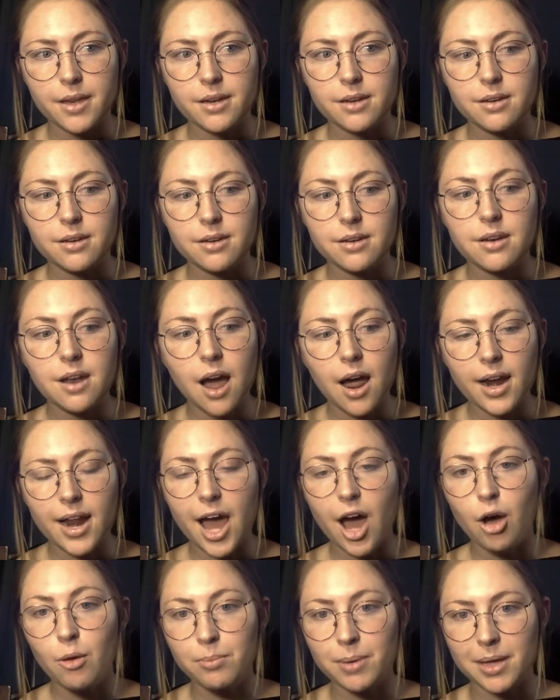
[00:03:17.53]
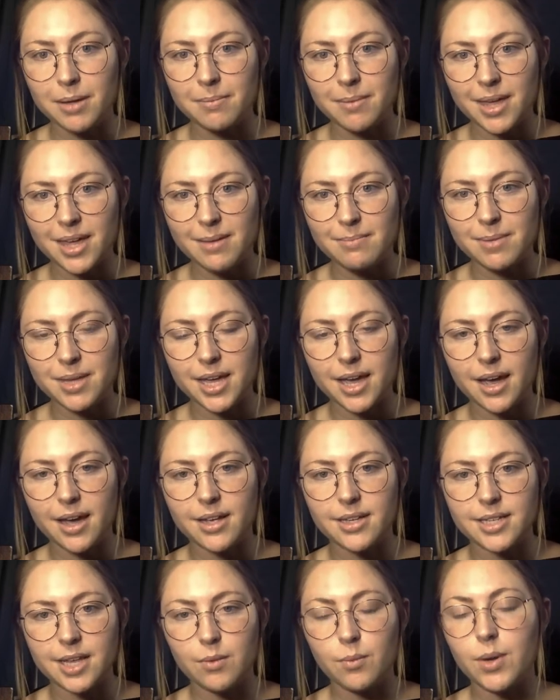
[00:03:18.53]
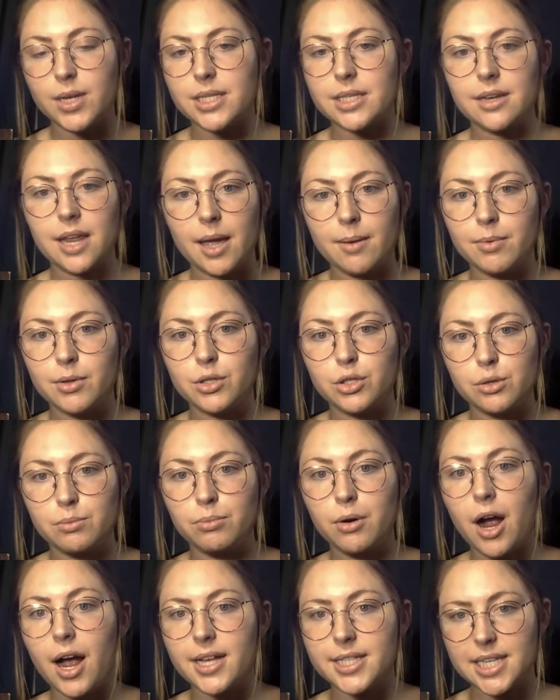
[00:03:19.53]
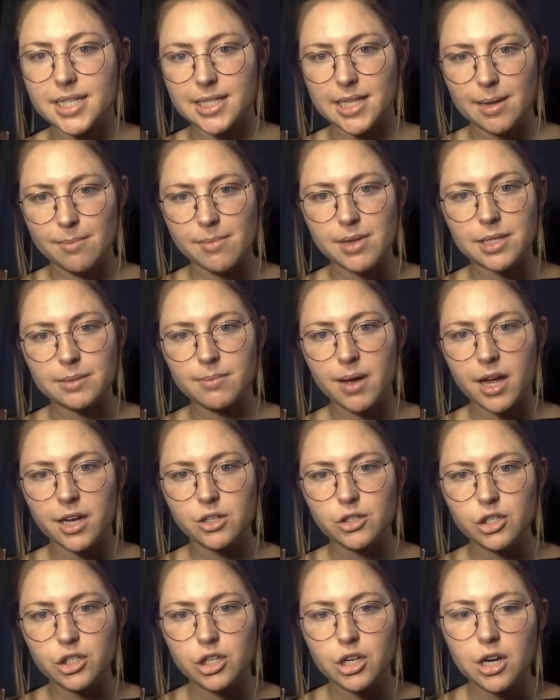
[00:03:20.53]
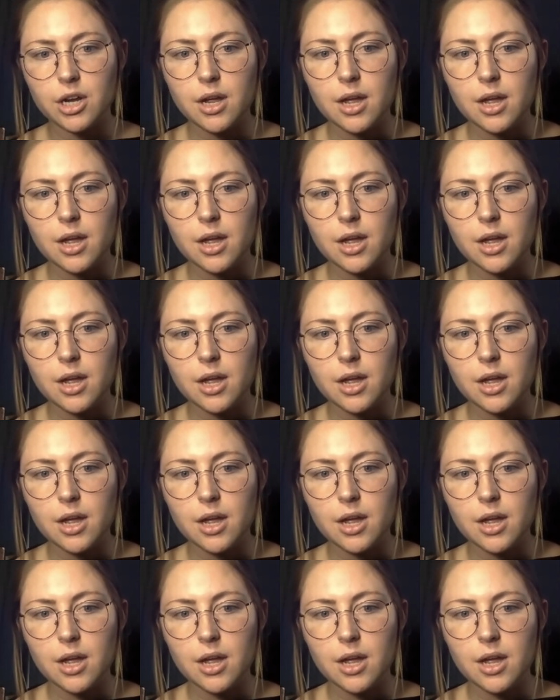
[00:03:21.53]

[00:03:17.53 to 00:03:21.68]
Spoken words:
not helping me because I wasn't able to process them as much.